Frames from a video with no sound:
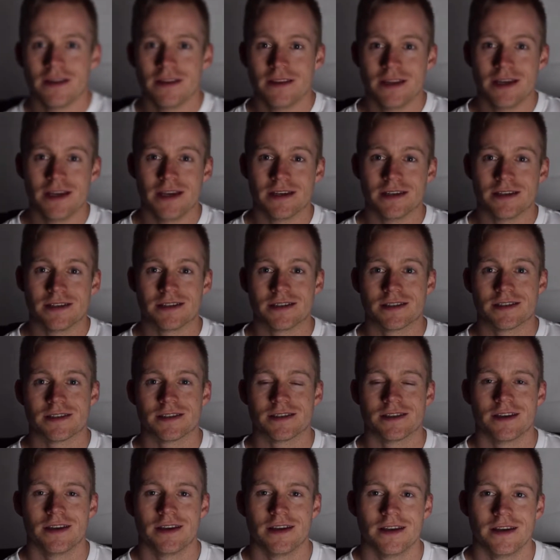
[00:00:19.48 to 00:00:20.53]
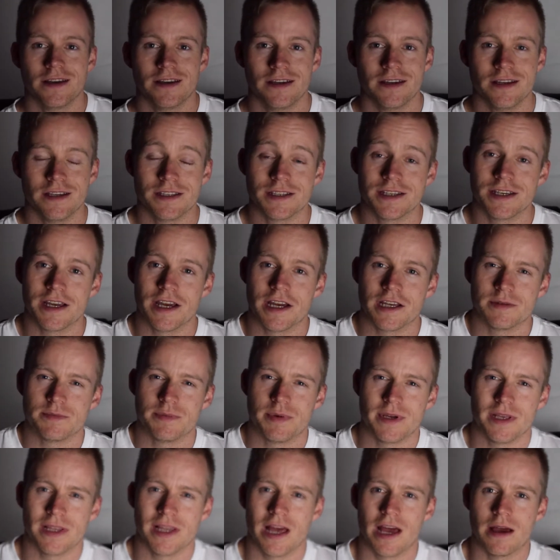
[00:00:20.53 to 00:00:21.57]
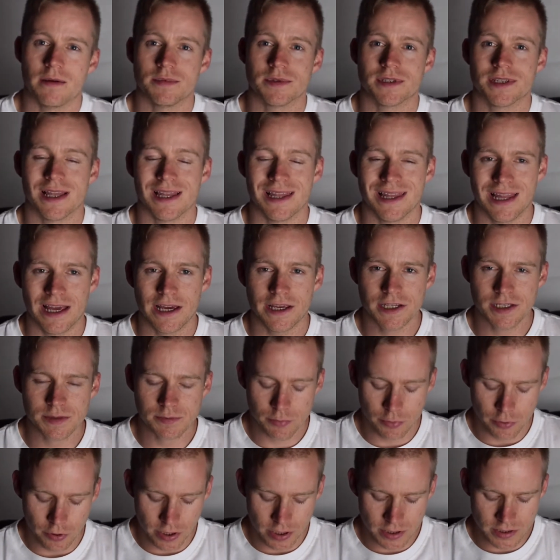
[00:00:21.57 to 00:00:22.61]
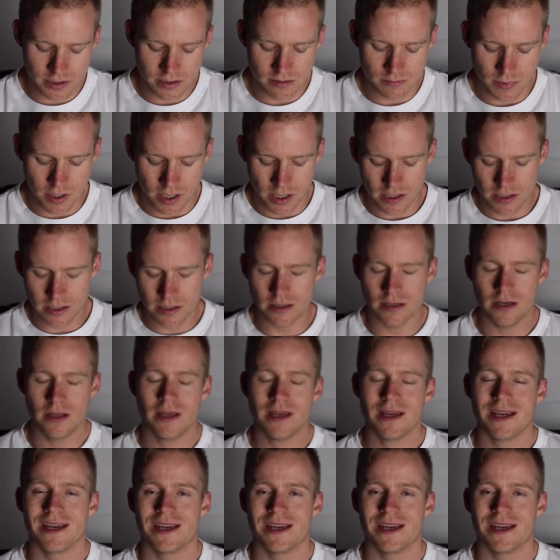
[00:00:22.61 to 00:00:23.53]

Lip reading: This is EHPLabs' latest product on the market.